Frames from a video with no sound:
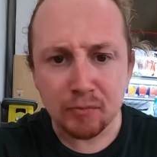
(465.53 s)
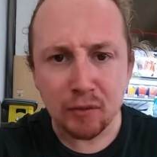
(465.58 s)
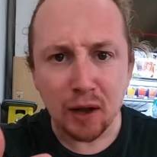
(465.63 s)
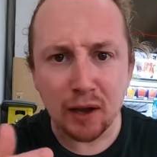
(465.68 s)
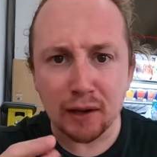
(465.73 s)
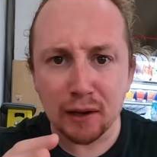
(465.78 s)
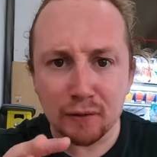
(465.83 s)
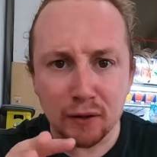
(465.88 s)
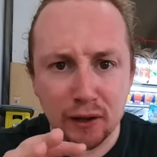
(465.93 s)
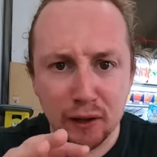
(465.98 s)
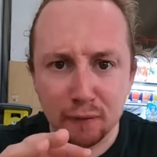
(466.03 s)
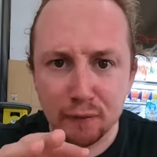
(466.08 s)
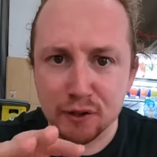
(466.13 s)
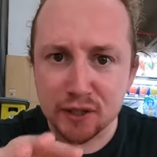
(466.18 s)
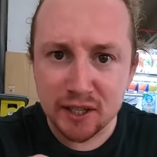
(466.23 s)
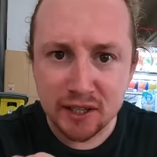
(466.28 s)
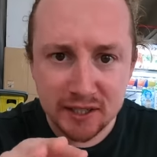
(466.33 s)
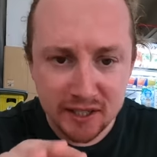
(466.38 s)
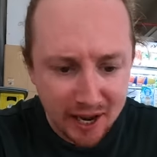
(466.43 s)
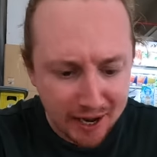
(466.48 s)
I love the
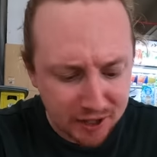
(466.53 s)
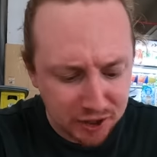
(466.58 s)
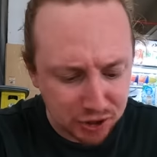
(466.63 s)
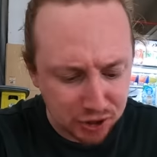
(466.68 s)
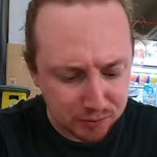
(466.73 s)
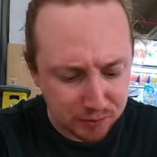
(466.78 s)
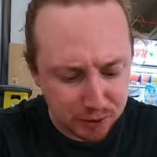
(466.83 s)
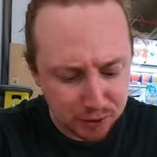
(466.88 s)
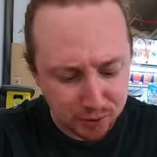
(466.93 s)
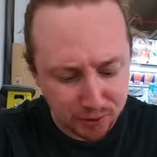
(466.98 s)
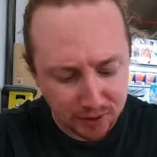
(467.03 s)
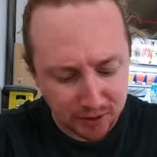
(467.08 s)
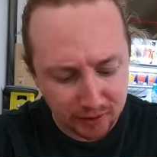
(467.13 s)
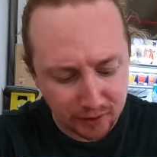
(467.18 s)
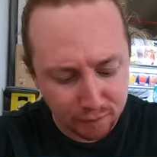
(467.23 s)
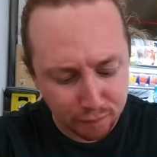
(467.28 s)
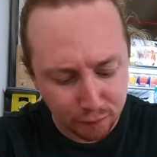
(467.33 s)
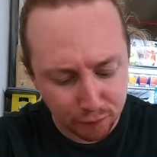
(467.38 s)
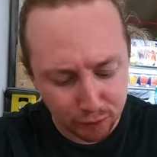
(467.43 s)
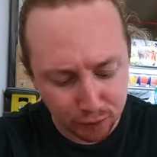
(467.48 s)
difference in textures between the
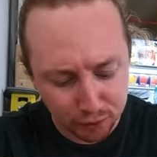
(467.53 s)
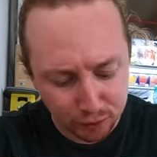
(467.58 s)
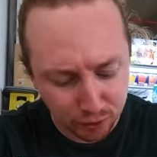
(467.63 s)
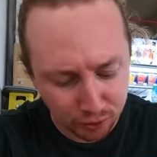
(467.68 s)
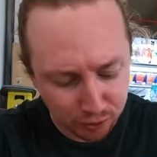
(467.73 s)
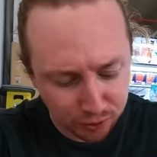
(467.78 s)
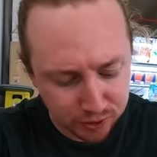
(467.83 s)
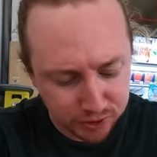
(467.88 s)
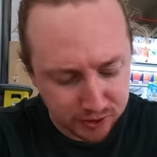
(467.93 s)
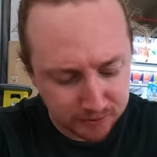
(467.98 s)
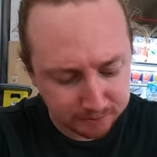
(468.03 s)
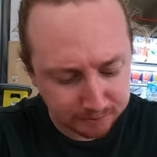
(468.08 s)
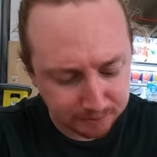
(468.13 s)
different noodles.